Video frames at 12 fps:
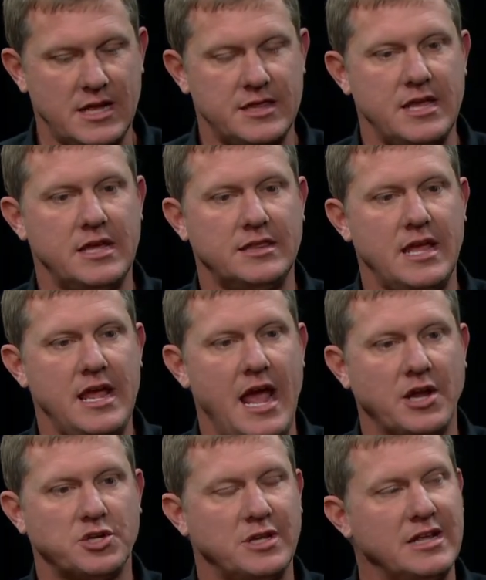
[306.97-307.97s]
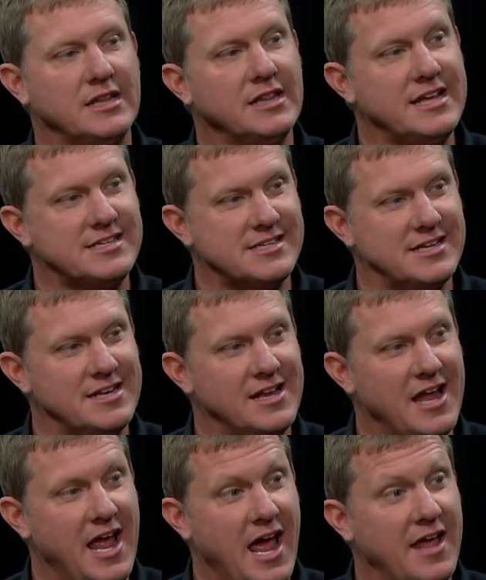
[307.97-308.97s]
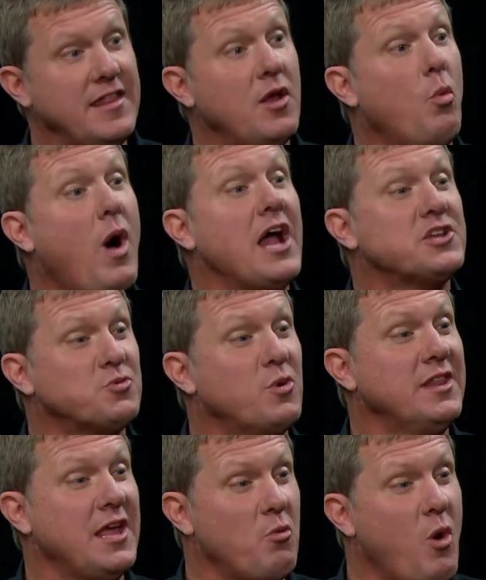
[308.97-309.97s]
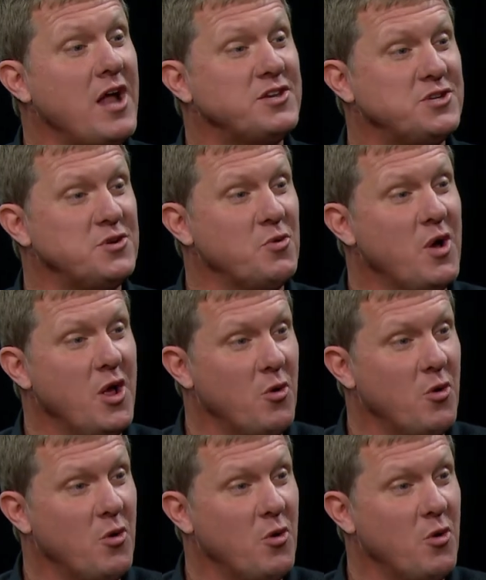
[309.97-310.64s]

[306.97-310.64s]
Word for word: I think they actually listen and then watch when they want to,